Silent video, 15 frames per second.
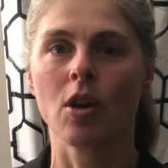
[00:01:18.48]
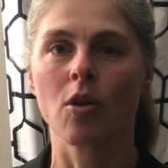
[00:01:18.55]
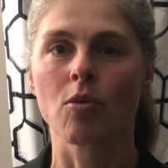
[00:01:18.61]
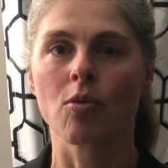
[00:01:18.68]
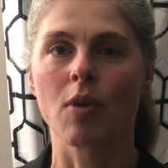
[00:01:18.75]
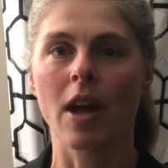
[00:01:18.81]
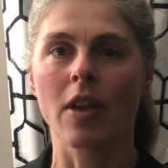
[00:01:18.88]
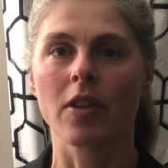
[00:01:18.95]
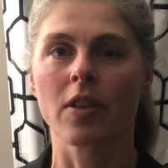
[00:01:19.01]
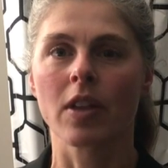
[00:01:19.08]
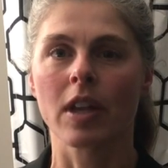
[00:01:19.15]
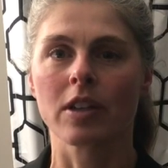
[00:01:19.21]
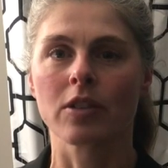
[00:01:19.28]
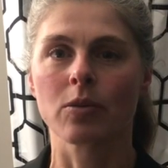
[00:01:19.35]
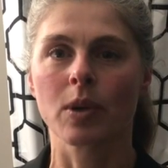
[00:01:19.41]
rather
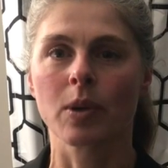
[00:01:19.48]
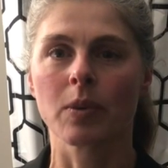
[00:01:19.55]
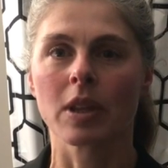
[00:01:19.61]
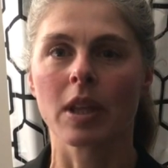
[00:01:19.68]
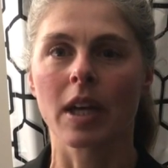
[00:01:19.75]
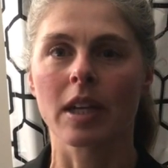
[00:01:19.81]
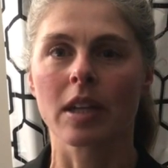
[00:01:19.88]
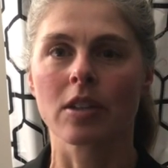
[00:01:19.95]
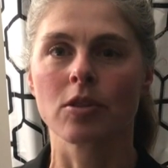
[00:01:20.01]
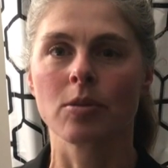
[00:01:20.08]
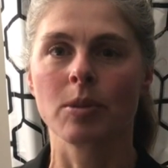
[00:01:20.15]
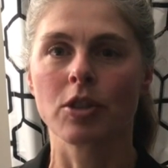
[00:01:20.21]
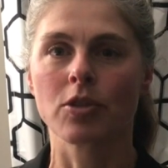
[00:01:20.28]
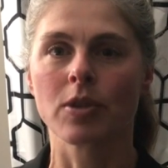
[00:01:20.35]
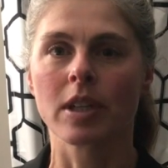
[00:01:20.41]
than as we would like to
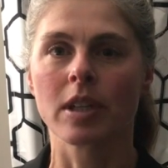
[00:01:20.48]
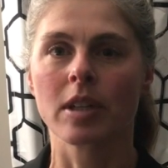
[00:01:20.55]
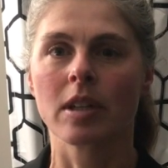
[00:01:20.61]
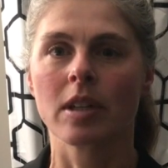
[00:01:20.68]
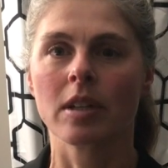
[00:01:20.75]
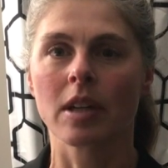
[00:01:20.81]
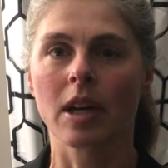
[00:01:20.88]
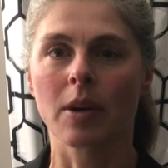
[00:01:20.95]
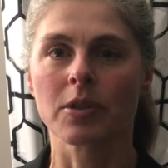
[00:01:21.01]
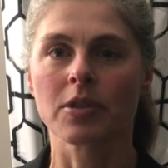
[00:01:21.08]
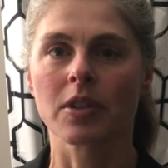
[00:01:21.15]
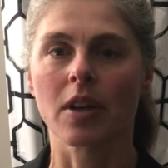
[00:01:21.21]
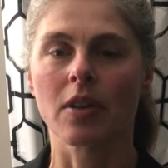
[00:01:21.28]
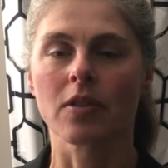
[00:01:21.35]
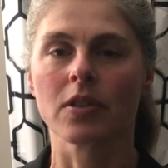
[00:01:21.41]
be treated
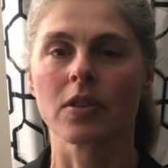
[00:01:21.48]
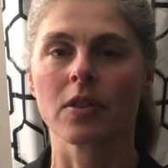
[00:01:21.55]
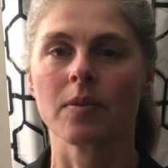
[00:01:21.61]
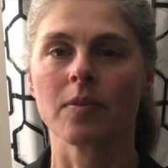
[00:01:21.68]
ourselves